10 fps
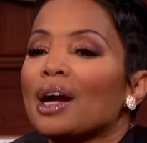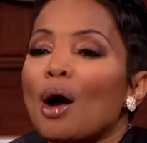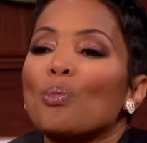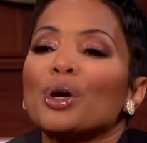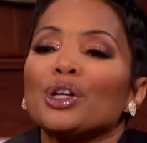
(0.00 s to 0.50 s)

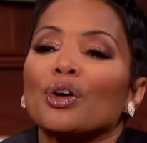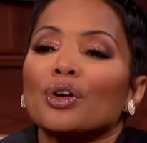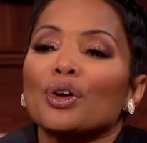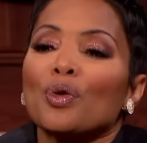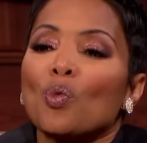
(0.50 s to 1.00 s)
come
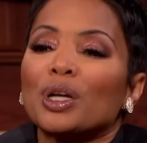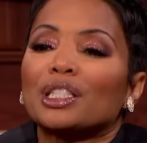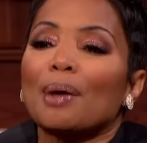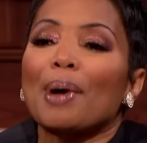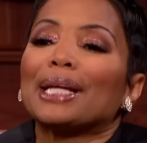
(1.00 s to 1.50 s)
when
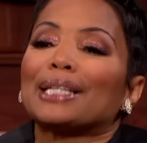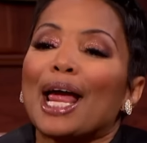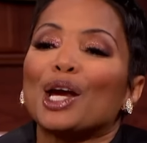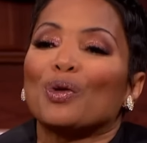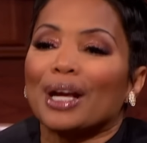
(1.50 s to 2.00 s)
somebody's
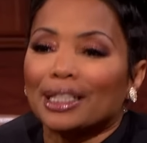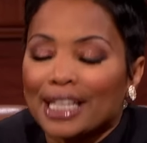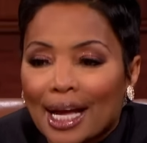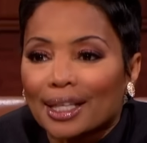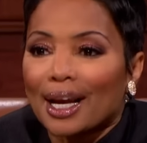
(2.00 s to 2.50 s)
angry and
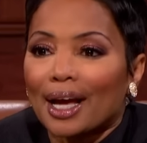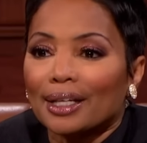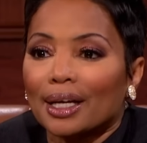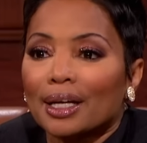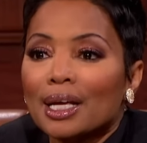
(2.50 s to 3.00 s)
yelling at
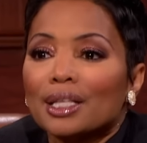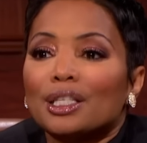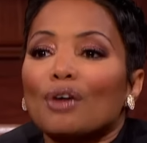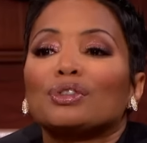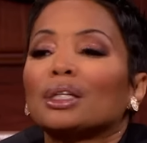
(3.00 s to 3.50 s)
you.
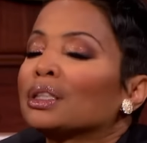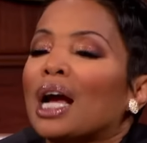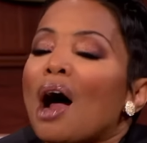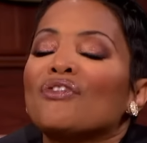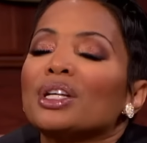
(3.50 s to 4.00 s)

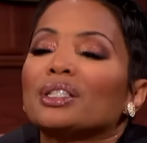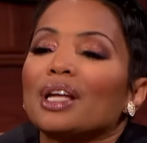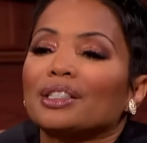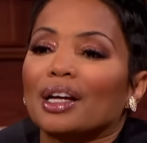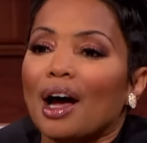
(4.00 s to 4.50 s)
Self-confidence
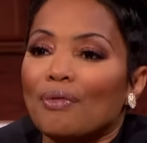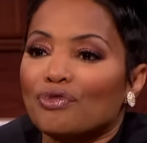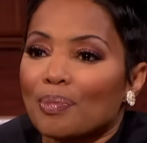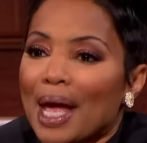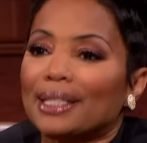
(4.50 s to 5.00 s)
doesn't come
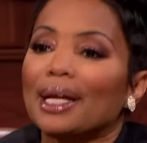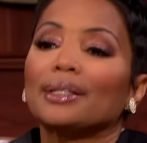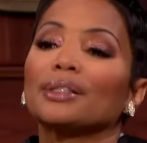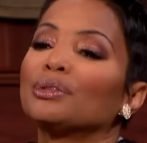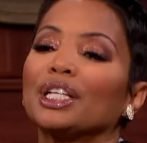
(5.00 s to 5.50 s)
from that. That
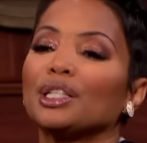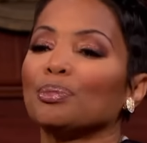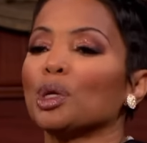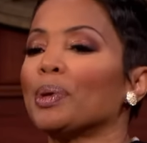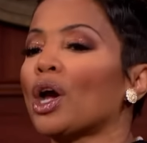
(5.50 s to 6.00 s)
doesn't teach
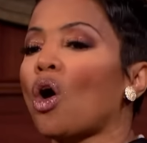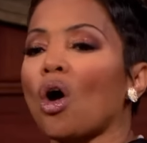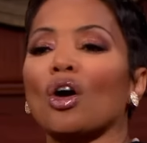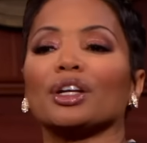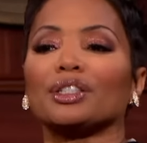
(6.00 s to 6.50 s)
them to be
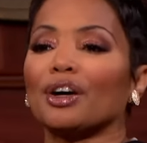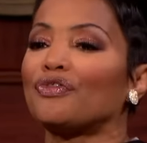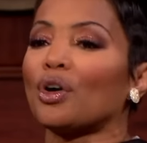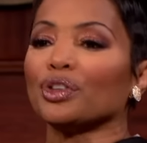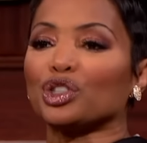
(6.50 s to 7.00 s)
hard and tough on the